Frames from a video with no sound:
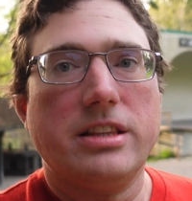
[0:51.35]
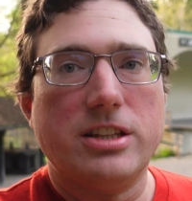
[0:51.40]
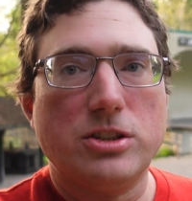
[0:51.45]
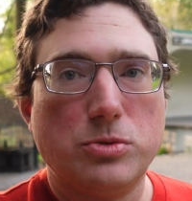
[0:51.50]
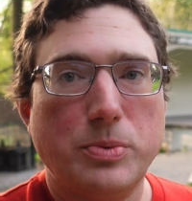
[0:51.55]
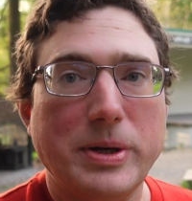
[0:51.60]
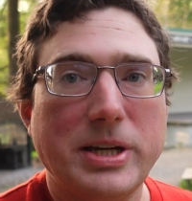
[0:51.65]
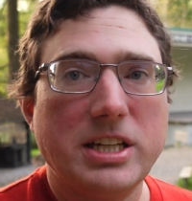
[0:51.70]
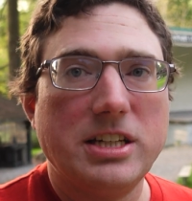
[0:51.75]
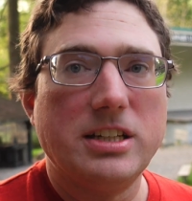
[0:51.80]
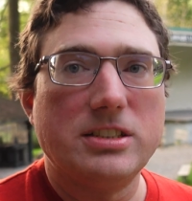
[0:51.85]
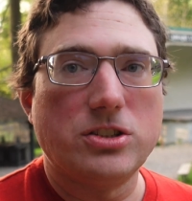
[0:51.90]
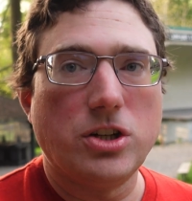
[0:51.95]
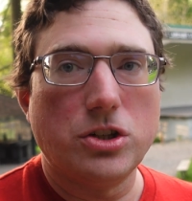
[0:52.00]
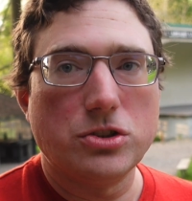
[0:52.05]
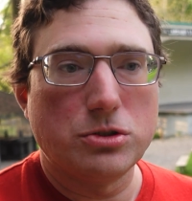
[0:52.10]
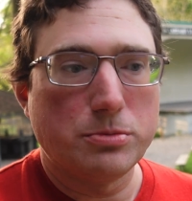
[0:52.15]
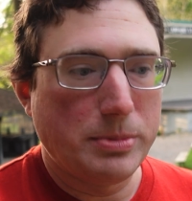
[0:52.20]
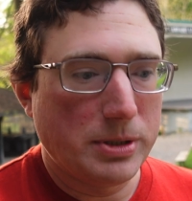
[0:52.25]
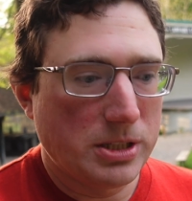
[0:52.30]
This weekend has
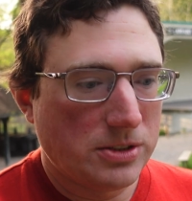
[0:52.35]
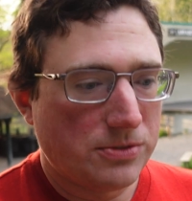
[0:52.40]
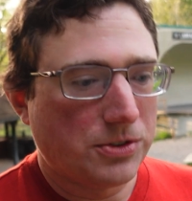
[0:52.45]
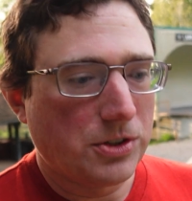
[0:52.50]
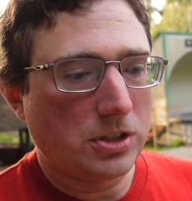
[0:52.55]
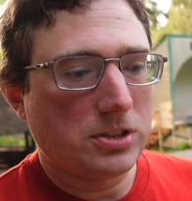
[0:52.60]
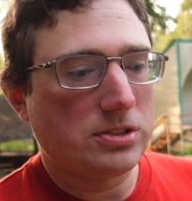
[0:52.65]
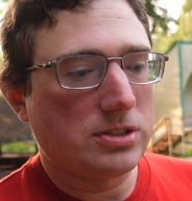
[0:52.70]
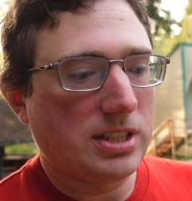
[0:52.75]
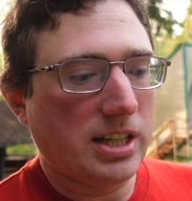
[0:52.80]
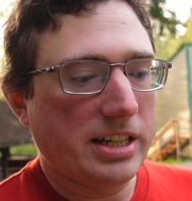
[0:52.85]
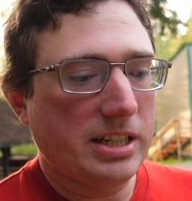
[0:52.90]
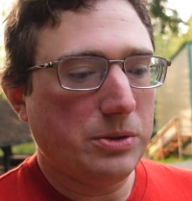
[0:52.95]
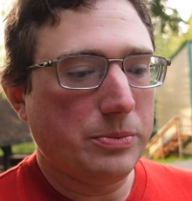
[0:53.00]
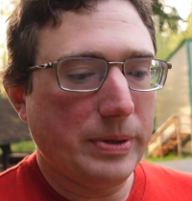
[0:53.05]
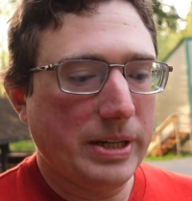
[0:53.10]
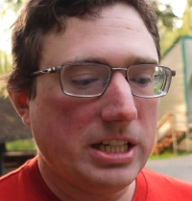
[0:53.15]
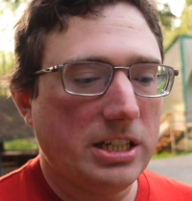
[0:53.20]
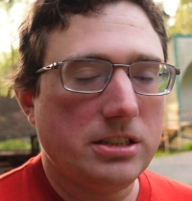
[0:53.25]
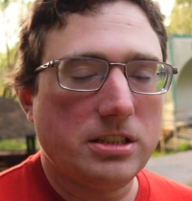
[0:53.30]
also been the first sunny
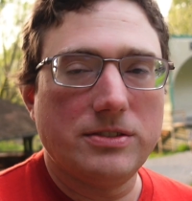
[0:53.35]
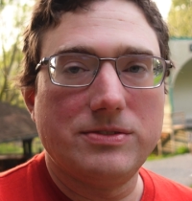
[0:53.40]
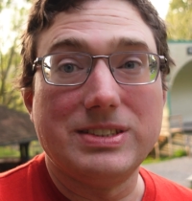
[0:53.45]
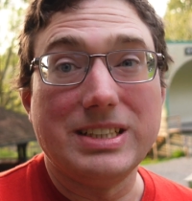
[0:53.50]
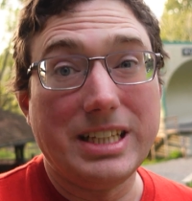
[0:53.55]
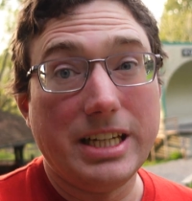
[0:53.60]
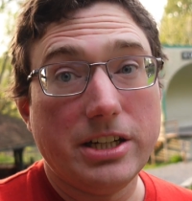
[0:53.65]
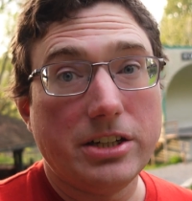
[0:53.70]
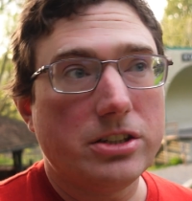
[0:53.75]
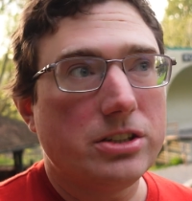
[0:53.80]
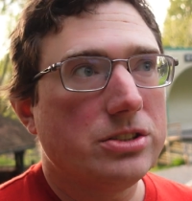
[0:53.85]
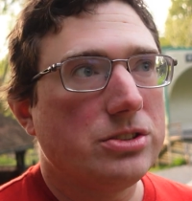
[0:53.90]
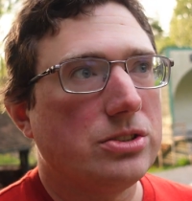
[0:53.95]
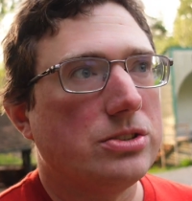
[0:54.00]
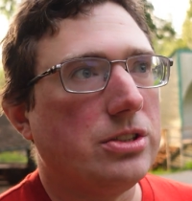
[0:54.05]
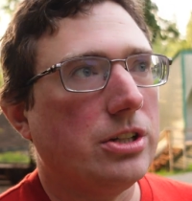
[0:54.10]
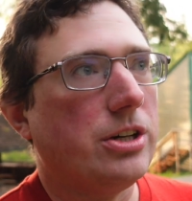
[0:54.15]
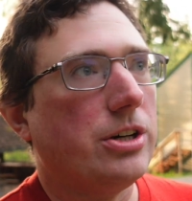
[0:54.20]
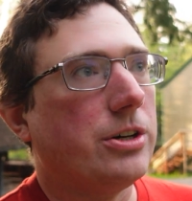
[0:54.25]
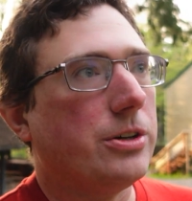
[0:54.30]
weekend of the year,
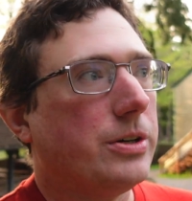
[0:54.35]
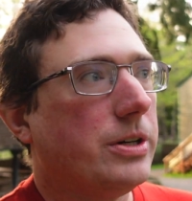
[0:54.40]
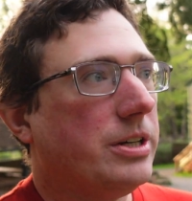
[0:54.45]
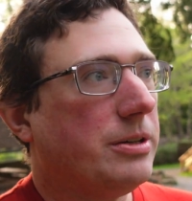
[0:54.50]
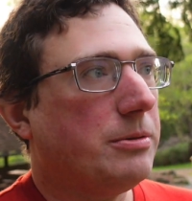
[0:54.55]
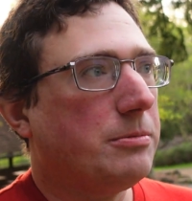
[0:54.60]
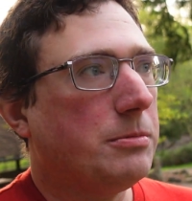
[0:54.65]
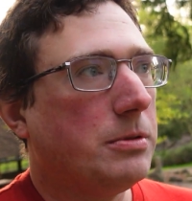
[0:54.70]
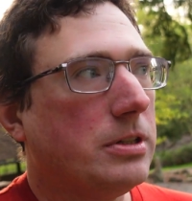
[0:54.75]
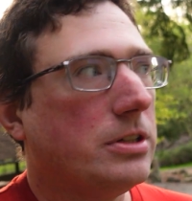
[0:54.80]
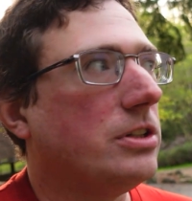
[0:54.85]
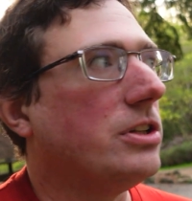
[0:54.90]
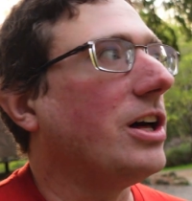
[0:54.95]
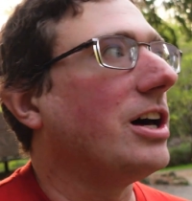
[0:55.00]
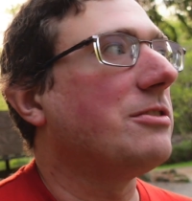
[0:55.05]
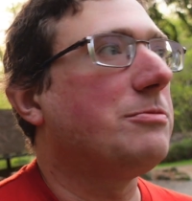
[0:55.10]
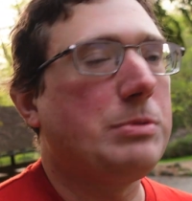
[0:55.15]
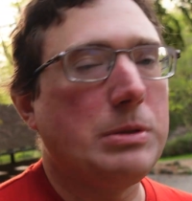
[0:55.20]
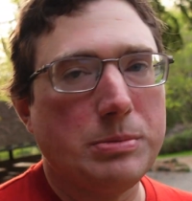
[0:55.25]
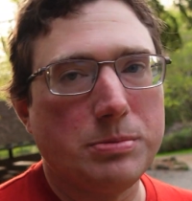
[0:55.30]
so a
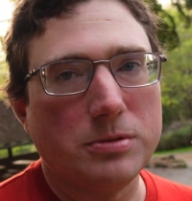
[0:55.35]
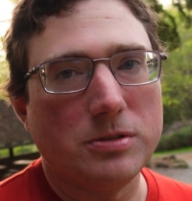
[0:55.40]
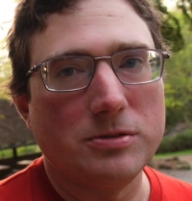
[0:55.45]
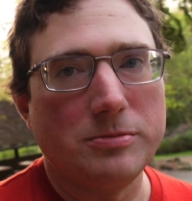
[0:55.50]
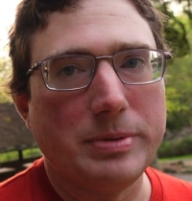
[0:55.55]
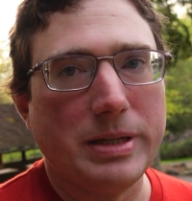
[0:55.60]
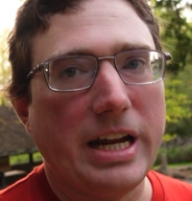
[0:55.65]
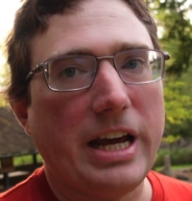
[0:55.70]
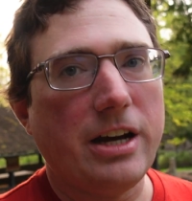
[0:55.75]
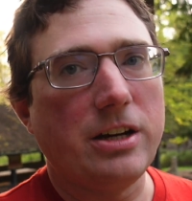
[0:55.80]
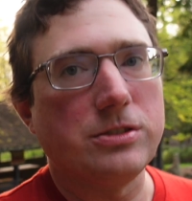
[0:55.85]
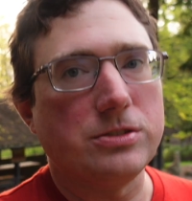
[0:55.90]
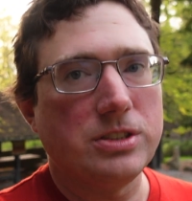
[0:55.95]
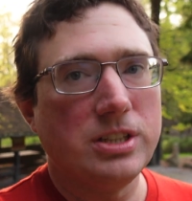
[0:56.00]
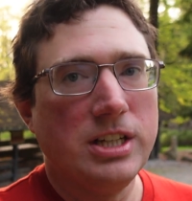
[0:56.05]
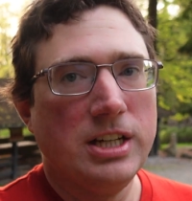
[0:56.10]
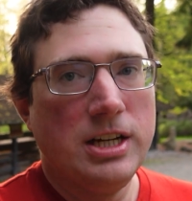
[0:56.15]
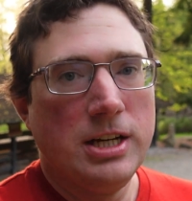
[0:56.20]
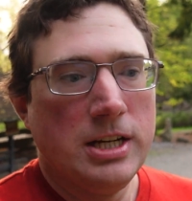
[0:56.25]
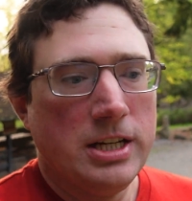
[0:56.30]
lot of people have been out
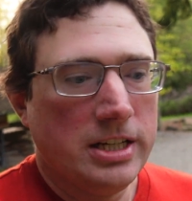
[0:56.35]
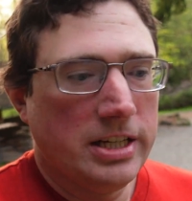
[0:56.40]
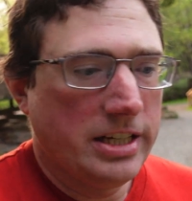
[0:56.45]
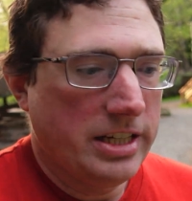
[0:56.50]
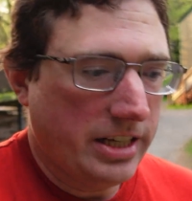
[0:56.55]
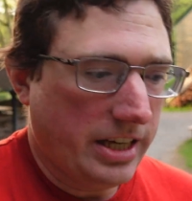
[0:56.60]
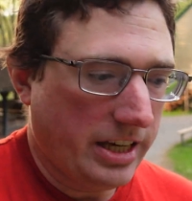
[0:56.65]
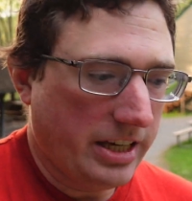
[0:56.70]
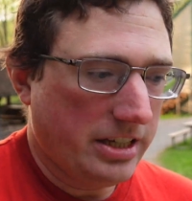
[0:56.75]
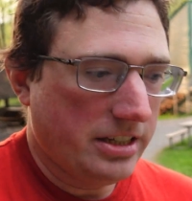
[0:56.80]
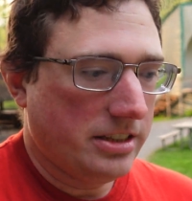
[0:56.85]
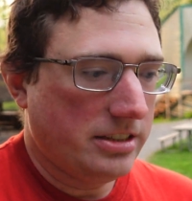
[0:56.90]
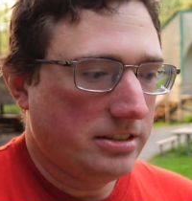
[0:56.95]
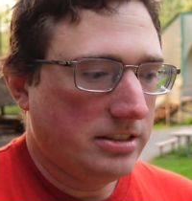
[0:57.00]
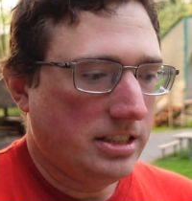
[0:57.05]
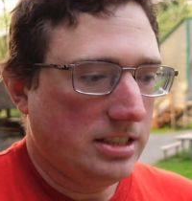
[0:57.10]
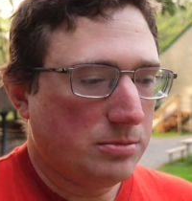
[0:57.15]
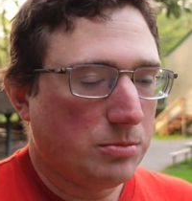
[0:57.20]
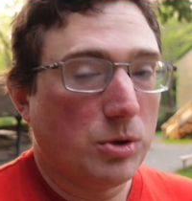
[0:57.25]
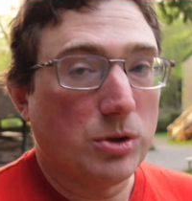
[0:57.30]
in
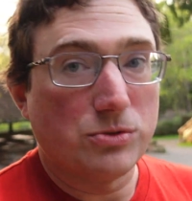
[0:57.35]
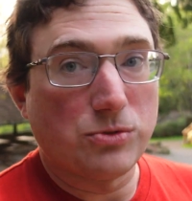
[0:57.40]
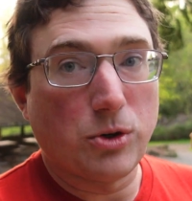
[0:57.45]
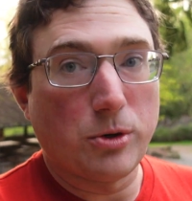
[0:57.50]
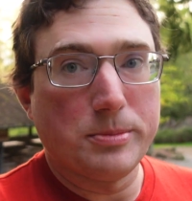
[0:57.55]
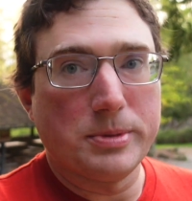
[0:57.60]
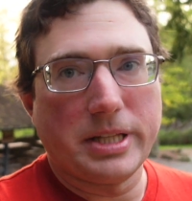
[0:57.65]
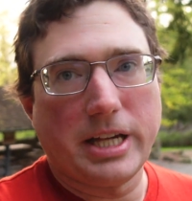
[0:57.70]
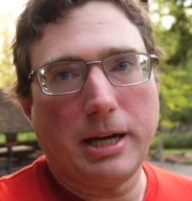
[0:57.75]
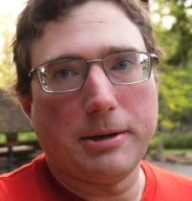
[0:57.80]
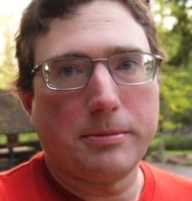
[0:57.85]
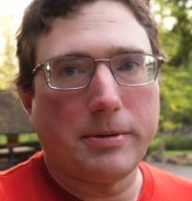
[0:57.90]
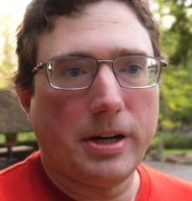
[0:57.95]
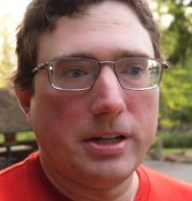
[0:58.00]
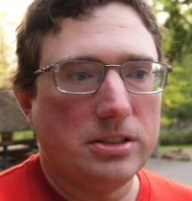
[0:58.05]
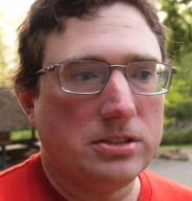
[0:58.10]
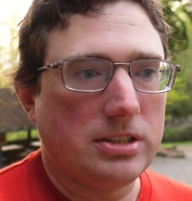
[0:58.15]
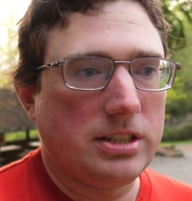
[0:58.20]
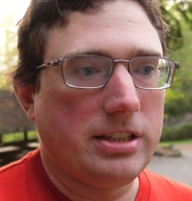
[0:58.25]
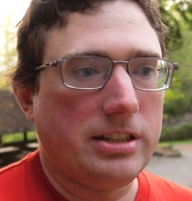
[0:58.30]
these more formal
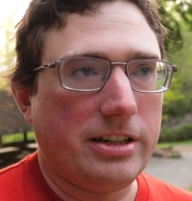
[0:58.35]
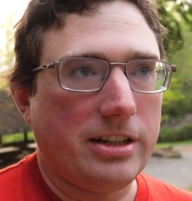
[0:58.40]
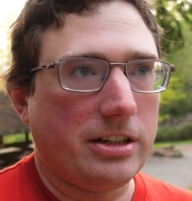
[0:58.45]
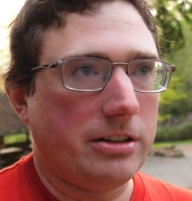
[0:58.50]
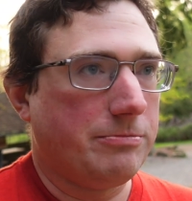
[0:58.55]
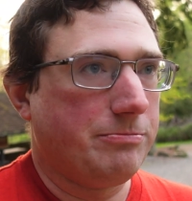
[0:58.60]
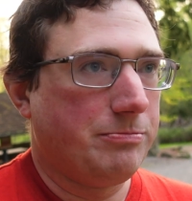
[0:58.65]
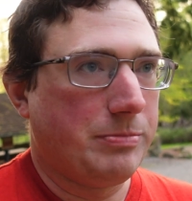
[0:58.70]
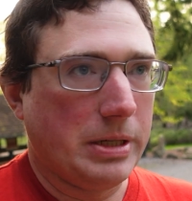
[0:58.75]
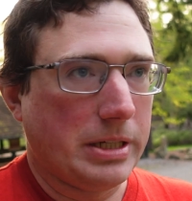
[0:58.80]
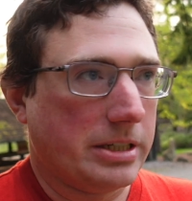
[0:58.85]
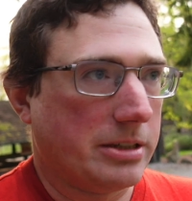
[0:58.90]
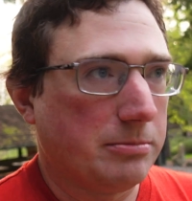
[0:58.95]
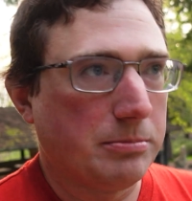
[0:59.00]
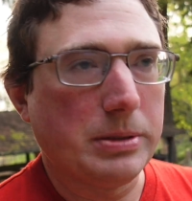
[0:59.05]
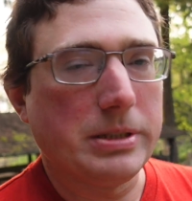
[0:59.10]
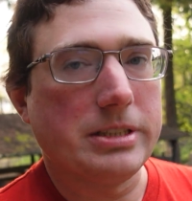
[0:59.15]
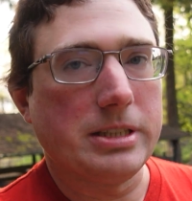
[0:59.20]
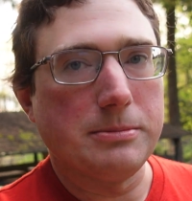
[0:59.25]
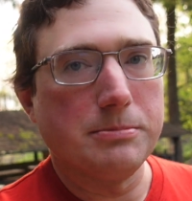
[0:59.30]
campgrounds and they've been
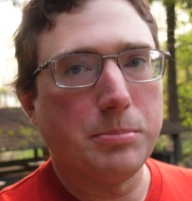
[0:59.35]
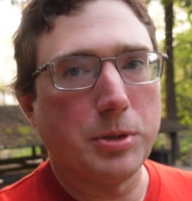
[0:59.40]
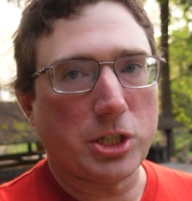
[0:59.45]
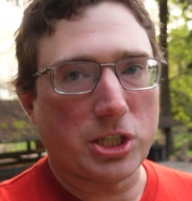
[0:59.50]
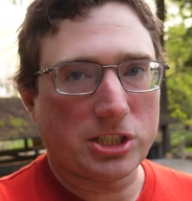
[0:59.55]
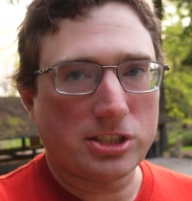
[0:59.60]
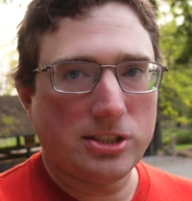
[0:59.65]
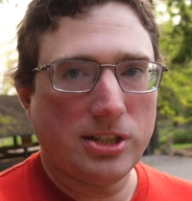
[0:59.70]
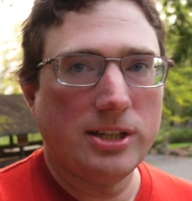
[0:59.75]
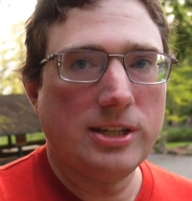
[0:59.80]
completely booked.